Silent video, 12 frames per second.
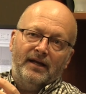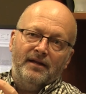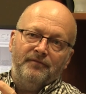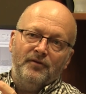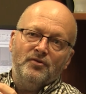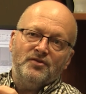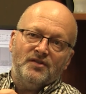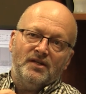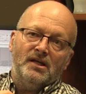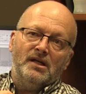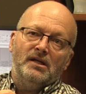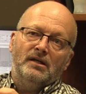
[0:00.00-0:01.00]
And if you
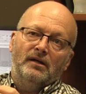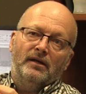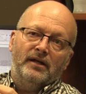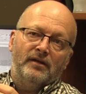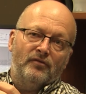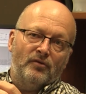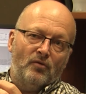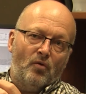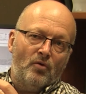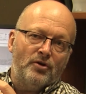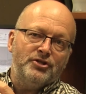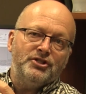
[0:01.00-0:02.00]
see either
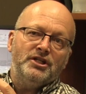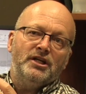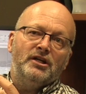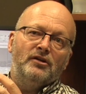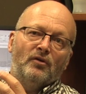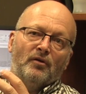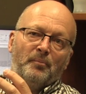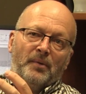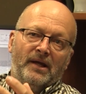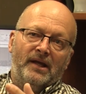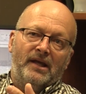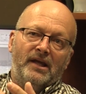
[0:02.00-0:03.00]
orangey or
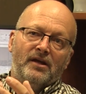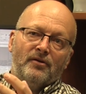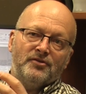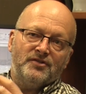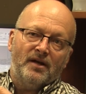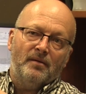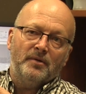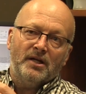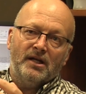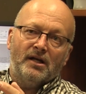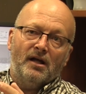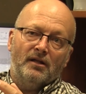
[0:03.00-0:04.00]
pinky or
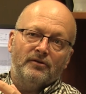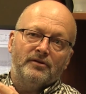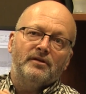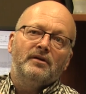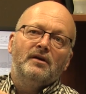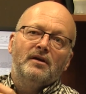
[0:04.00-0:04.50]
salmony colored